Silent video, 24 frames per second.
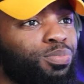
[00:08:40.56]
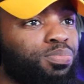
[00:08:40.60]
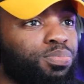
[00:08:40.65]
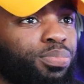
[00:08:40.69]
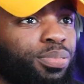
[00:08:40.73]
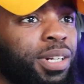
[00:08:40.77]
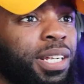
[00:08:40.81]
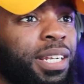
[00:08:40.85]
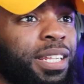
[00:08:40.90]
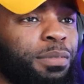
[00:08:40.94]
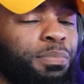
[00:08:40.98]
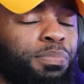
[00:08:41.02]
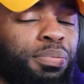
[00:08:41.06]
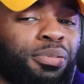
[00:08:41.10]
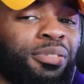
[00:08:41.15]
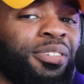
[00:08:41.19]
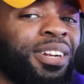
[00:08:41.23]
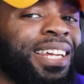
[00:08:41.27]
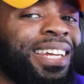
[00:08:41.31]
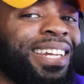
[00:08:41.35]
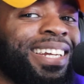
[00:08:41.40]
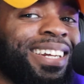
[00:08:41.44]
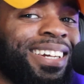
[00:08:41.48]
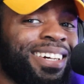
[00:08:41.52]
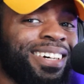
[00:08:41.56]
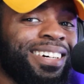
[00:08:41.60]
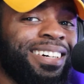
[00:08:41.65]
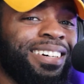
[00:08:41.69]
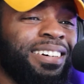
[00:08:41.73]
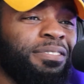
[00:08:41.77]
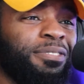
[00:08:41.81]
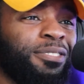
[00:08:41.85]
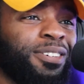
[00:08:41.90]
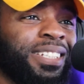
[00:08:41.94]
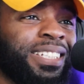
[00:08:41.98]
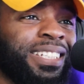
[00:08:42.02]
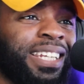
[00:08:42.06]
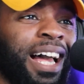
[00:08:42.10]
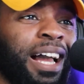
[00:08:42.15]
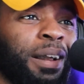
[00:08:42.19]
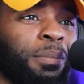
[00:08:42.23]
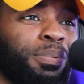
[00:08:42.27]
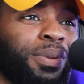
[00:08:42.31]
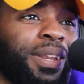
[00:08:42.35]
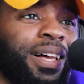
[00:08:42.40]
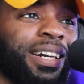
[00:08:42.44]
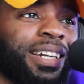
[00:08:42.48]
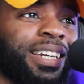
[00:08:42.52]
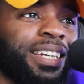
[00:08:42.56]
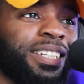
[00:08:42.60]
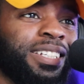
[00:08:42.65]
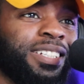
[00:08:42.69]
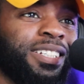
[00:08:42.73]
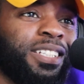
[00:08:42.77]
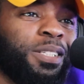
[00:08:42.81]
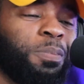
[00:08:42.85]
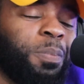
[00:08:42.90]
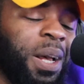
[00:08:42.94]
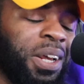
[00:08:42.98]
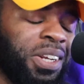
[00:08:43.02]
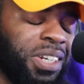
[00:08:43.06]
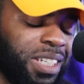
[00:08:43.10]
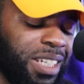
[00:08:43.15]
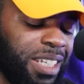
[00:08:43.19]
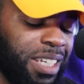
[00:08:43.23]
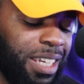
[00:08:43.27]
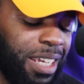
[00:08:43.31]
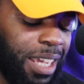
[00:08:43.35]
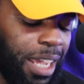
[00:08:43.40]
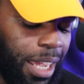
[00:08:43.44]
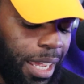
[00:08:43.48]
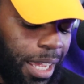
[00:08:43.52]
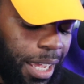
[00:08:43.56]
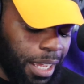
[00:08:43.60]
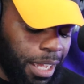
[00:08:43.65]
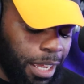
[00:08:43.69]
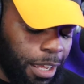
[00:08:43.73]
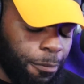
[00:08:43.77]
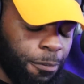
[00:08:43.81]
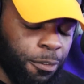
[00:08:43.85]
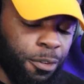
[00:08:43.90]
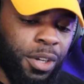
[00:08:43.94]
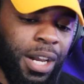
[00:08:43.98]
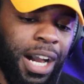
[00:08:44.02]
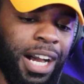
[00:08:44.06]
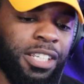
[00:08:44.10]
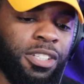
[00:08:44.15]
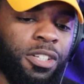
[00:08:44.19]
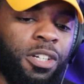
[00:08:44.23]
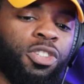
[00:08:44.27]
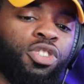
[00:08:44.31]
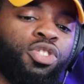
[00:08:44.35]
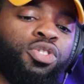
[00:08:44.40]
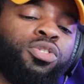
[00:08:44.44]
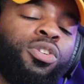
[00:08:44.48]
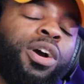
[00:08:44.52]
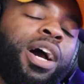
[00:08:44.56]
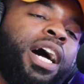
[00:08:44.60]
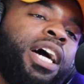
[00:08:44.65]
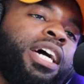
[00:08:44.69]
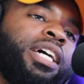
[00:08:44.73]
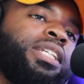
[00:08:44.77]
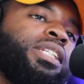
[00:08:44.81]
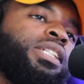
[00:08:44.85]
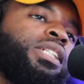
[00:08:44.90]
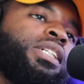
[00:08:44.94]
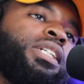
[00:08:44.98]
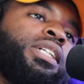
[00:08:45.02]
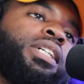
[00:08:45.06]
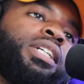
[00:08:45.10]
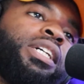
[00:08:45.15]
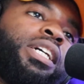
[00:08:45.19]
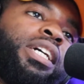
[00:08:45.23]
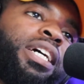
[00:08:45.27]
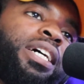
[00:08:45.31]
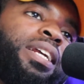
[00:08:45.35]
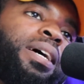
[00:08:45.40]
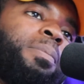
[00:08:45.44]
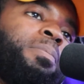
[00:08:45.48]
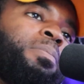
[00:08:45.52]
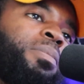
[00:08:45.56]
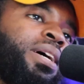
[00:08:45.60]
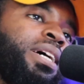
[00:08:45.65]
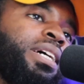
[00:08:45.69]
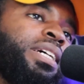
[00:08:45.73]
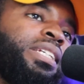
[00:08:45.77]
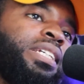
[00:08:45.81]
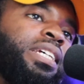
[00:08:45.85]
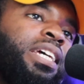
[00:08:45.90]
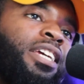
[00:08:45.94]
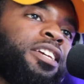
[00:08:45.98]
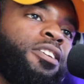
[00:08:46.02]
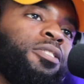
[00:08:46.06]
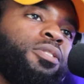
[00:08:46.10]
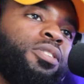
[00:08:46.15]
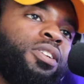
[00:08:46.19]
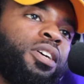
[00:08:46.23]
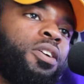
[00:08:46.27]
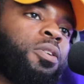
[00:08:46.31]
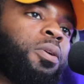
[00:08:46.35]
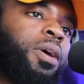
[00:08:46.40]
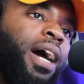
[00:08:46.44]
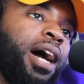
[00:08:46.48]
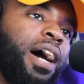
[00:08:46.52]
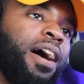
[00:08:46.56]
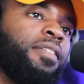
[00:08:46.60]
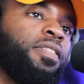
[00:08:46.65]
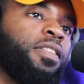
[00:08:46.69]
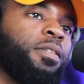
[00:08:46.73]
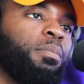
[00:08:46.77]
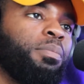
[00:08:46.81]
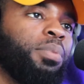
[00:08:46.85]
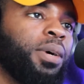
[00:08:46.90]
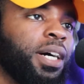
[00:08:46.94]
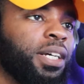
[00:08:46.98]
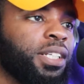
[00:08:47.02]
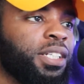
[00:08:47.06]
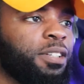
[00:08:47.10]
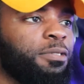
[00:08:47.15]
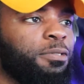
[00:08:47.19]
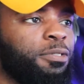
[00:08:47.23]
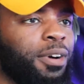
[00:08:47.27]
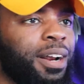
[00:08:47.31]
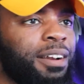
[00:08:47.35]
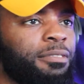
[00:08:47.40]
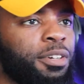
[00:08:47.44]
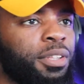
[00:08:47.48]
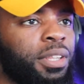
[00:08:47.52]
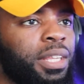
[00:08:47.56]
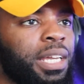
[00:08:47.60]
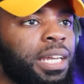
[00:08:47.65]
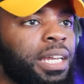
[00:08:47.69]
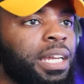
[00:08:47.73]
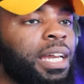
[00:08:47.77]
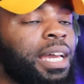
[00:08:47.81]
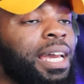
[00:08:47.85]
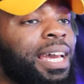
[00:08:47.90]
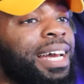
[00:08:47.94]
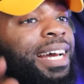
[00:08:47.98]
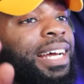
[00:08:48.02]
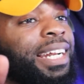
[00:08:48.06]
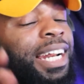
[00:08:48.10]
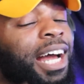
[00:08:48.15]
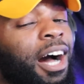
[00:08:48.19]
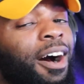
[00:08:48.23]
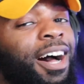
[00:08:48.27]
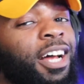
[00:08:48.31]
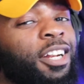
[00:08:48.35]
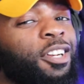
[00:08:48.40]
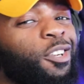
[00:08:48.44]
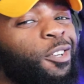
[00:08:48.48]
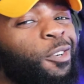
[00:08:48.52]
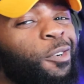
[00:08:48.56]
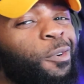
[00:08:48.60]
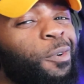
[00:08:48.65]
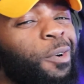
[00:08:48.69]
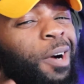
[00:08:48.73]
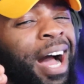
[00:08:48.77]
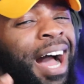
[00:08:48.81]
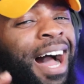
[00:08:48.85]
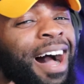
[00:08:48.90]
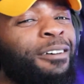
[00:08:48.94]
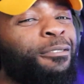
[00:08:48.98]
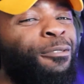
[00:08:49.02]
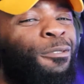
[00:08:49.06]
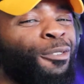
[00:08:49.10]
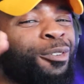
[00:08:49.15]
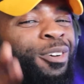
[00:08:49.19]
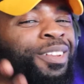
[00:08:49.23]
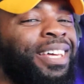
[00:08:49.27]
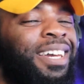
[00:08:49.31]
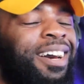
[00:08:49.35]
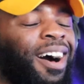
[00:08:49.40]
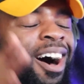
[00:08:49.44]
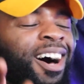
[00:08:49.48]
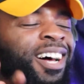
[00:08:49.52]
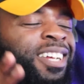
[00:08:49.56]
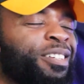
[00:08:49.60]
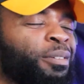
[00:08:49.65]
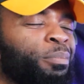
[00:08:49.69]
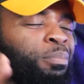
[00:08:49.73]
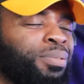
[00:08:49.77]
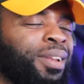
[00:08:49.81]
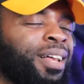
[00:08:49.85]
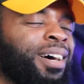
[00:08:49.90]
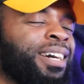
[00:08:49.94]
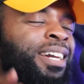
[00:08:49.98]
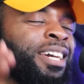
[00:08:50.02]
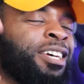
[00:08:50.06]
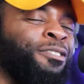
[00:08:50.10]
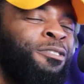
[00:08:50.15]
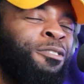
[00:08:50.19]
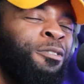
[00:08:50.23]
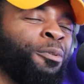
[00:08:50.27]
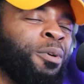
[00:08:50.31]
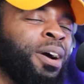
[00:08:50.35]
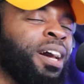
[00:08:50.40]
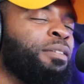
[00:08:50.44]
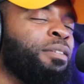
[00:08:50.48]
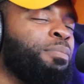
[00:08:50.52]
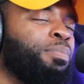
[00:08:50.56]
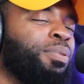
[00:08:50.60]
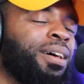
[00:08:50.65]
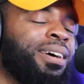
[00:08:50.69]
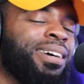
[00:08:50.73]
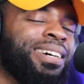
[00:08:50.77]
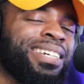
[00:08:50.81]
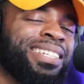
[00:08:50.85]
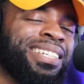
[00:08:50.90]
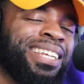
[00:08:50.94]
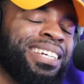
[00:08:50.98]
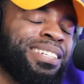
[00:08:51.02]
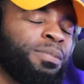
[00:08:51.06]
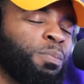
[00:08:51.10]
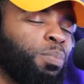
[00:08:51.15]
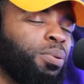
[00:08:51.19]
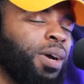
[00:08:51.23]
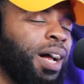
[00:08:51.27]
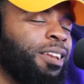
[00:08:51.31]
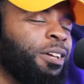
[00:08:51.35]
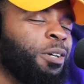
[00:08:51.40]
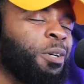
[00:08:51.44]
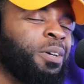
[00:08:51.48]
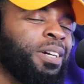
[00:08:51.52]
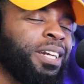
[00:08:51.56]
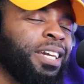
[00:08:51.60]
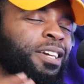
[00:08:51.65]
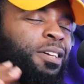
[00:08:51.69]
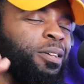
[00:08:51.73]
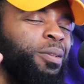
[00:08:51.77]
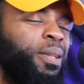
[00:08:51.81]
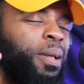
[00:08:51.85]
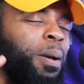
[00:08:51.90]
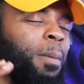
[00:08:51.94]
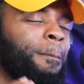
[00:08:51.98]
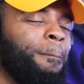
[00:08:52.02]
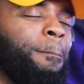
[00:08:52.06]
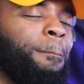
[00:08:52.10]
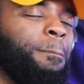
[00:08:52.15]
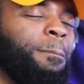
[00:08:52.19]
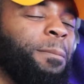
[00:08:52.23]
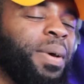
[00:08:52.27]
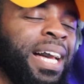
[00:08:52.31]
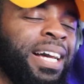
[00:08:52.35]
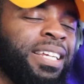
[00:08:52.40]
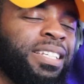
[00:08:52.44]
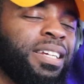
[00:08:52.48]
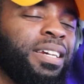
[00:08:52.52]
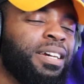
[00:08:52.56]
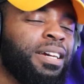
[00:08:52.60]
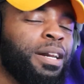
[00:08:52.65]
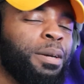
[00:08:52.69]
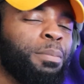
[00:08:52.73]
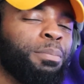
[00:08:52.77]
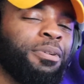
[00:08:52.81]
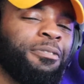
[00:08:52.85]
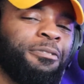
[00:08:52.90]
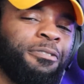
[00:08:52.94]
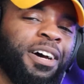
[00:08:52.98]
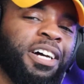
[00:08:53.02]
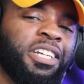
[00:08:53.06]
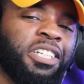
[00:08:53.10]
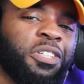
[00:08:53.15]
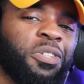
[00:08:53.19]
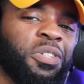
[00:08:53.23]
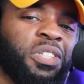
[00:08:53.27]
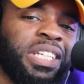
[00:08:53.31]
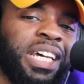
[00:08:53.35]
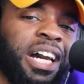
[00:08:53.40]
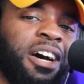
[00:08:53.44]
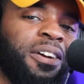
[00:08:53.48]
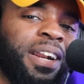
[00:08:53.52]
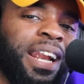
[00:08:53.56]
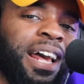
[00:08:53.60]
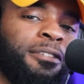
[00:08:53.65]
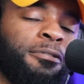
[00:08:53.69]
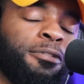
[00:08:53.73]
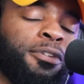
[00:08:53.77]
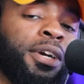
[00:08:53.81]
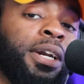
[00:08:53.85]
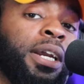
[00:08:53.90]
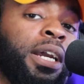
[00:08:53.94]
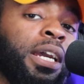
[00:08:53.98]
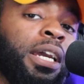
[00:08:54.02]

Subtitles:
pretty good for stock plugins, especially if you guys are trying to get a mix and you don't have the budget for everything. Now, I do have really awesome plugins for wave plugins that's probably gonna give you the best professional sound ever.